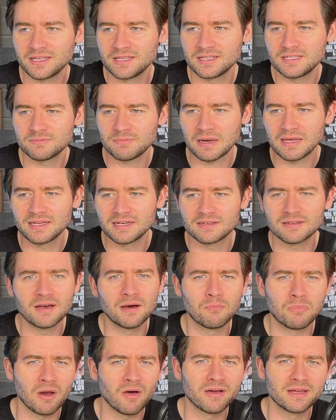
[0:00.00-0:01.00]
he's played a
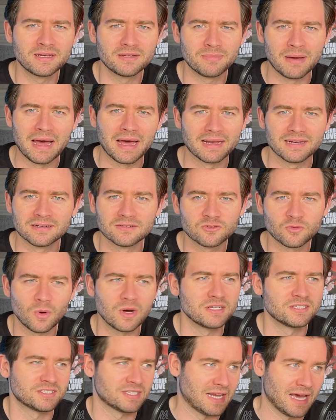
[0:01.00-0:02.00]
blind man
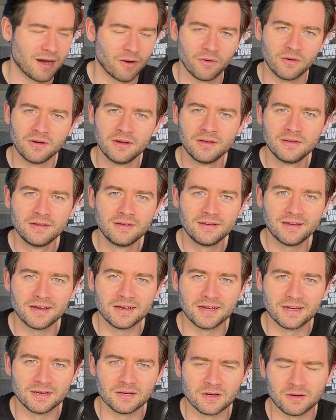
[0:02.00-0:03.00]
twice now,
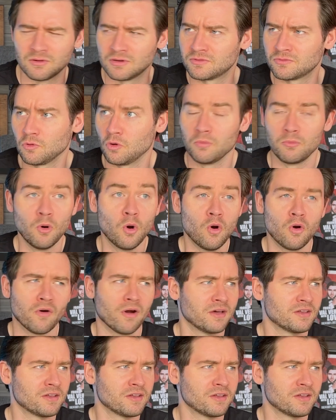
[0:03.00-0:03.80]
or more.